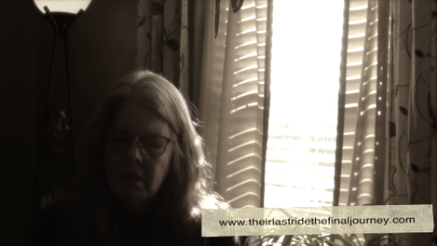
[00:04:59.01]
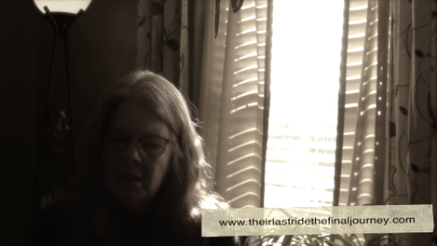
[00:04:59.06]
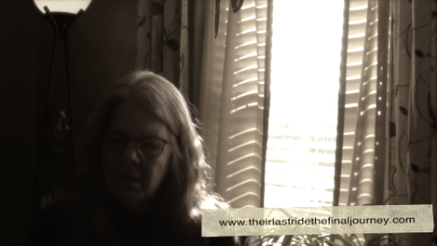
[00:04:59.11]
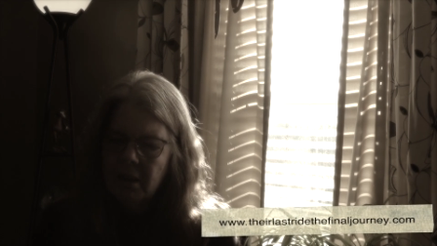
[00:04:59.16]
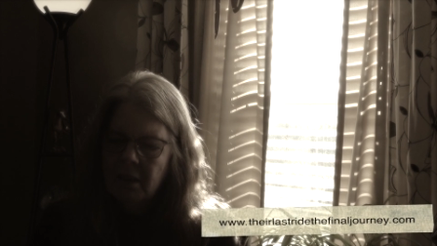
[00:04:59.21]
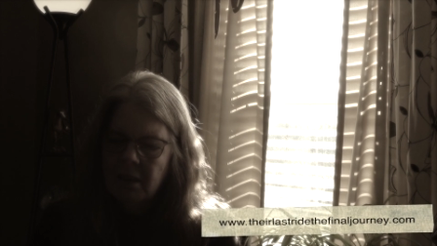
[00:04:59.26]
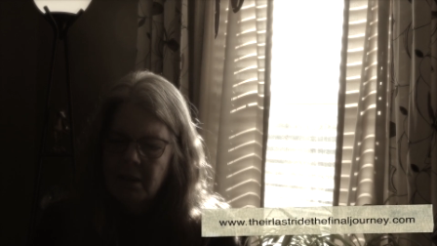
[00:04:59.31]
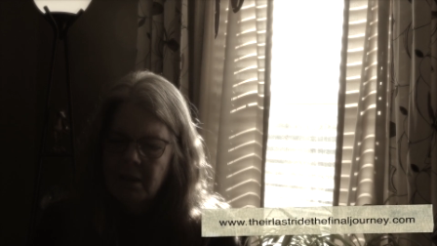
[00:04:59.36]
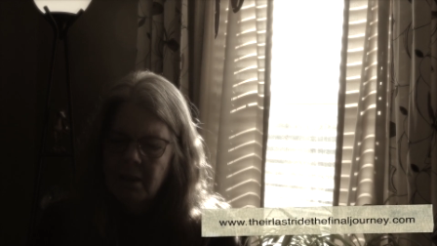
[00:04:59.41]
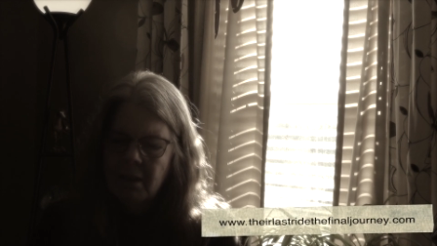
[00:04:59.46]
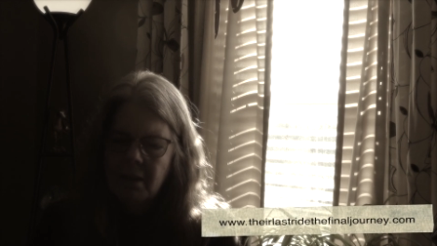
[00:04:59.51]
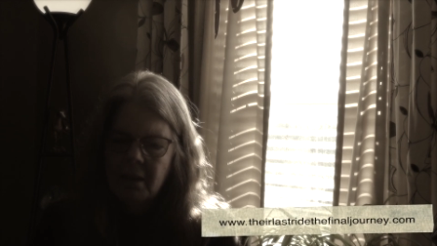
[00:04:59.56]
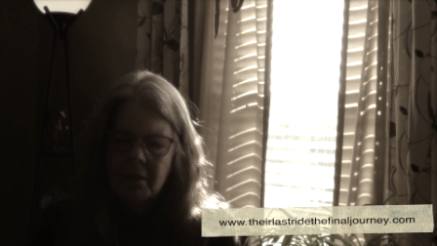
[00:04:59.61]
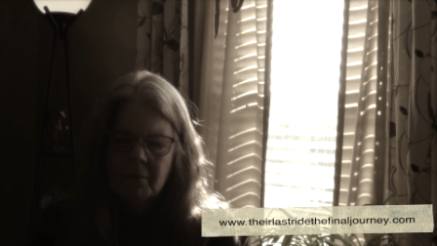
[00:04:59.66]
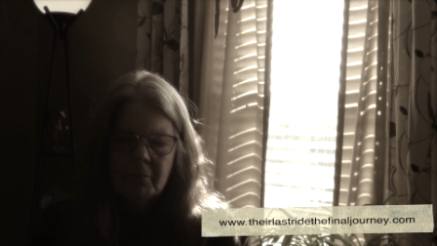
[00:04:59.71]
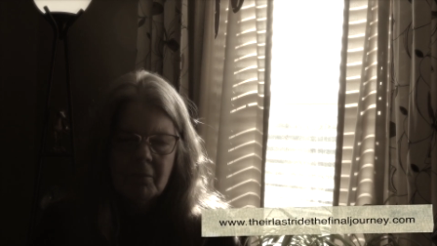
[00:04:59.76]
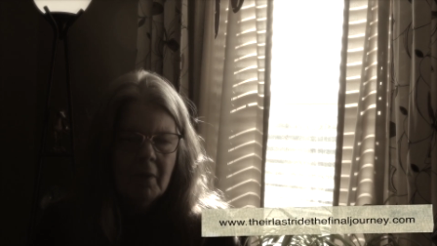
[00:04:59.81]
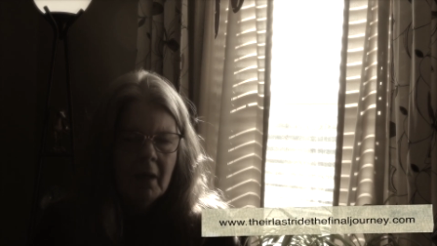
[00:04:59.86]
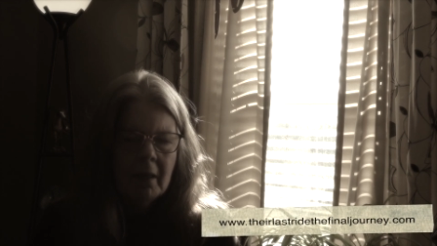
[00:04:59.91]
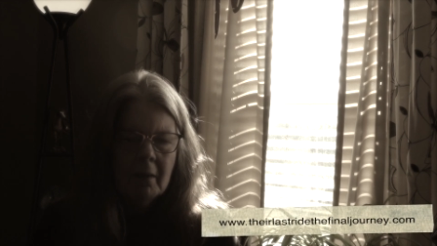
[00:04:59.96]
And
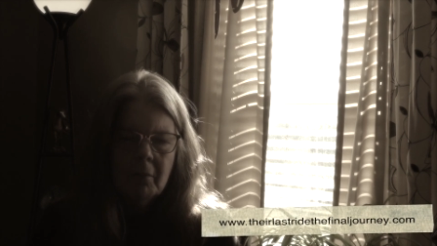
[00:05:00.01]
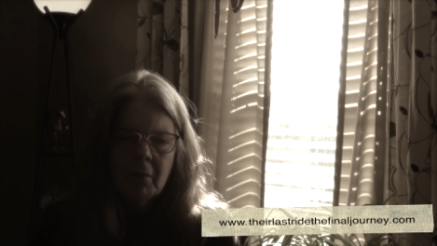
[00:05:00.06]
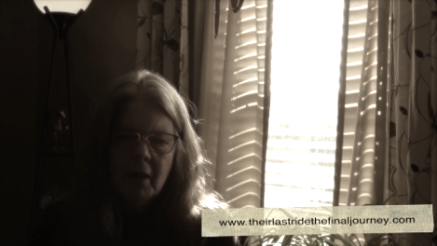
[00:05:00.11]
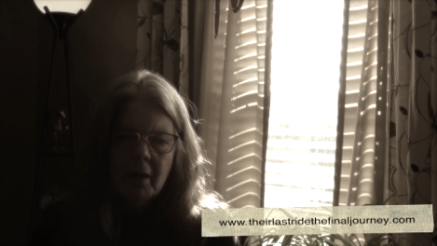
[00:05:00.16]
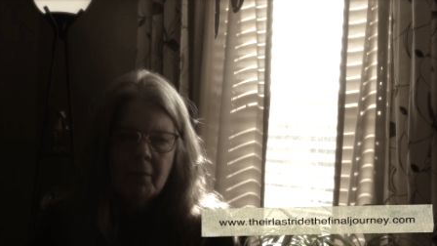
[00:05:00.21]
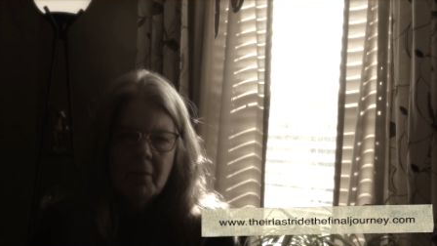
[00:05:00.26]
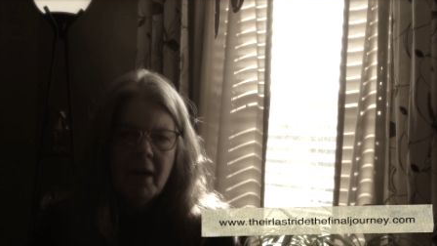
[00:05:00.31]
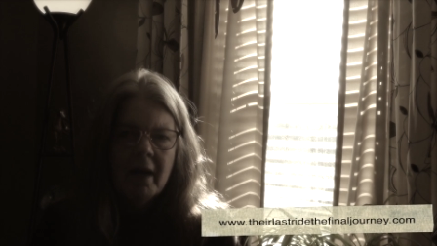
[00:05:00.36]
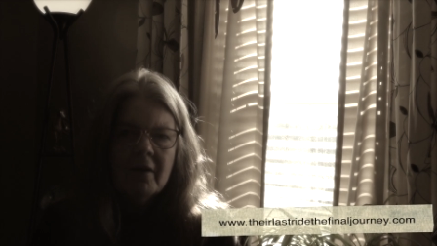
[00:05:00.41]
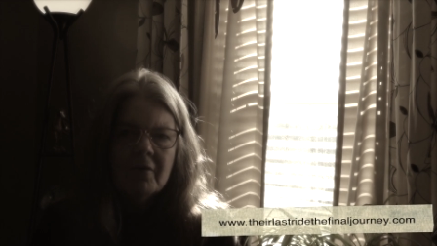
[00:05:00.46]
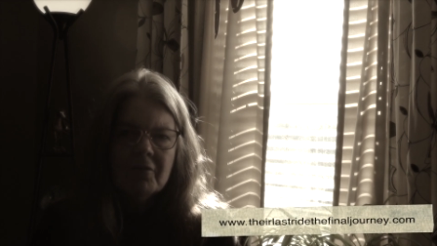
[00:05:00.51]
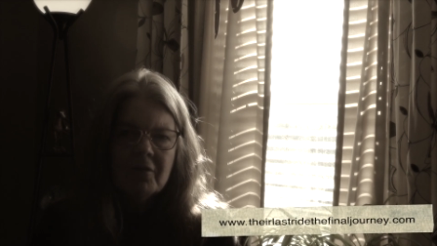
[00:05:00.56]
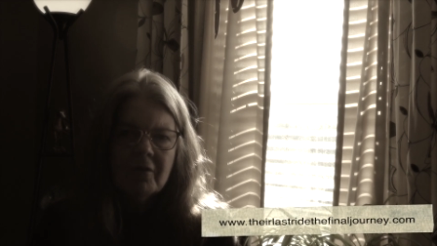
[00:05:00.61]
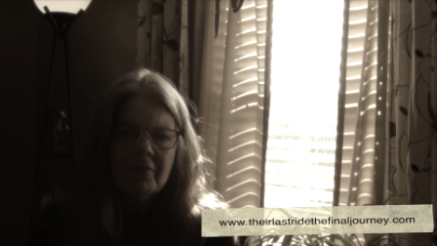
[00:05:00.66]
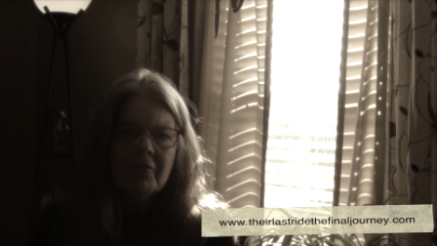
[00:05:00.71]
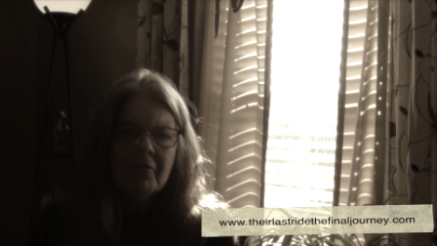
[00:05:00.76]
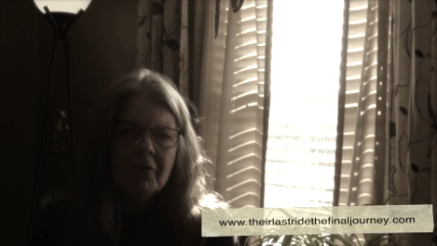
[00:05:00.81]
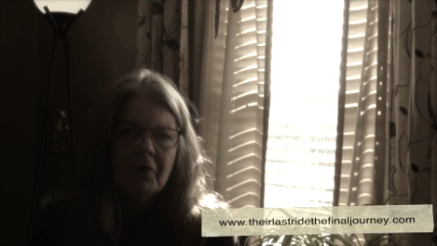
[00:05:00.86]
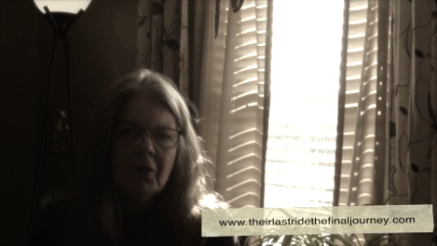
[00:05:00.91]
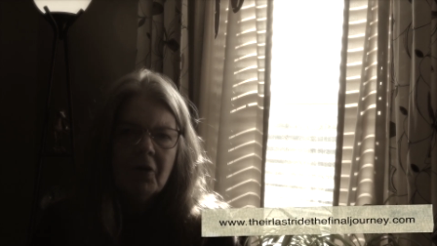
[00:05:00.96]
I'm
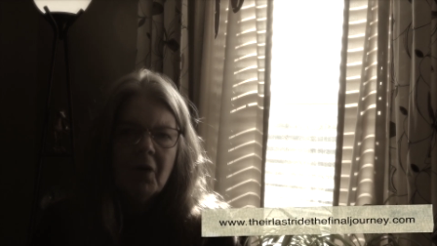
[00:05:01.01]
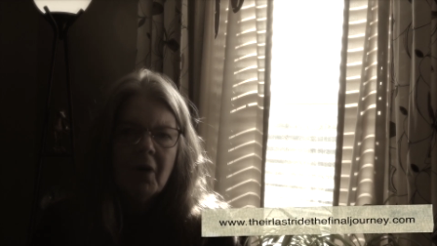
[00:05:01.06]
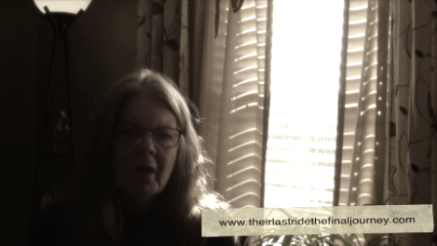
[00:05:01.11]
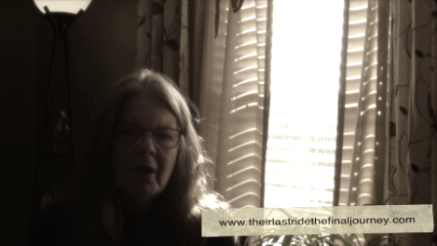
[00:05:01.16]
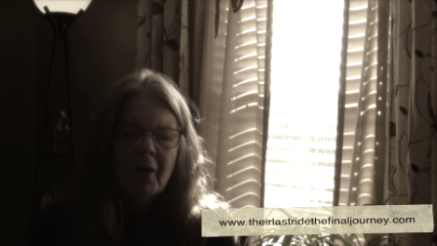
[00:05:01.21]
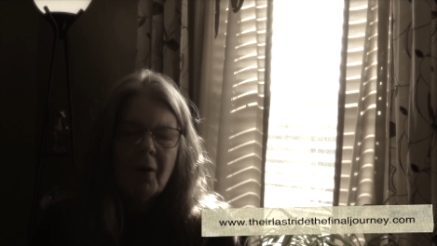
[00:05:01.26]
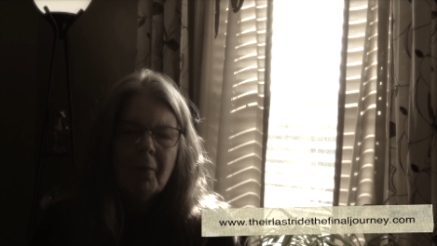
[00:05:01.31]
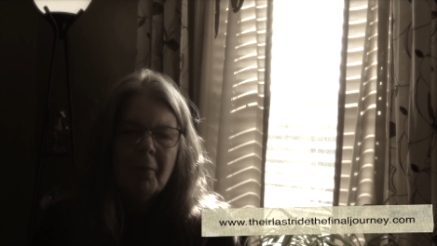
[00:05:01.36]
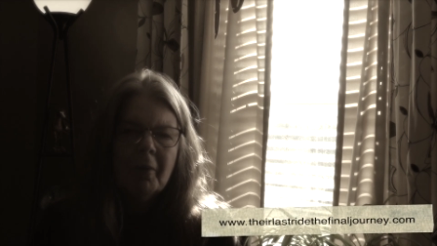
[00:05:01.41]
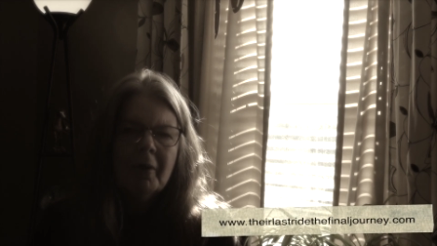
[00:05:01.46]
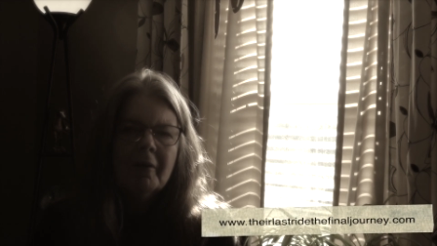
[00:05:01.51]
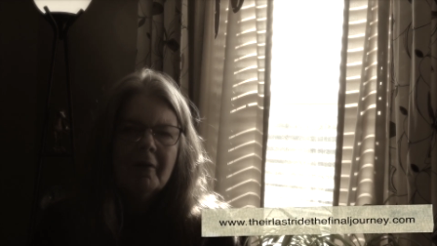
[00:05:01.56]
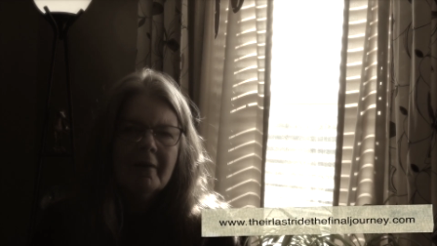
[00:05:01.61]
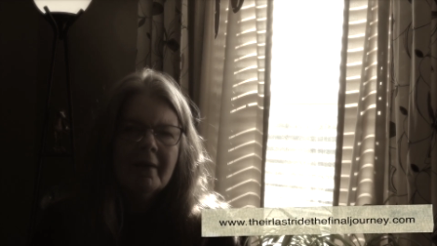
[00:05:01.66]
asking for your help.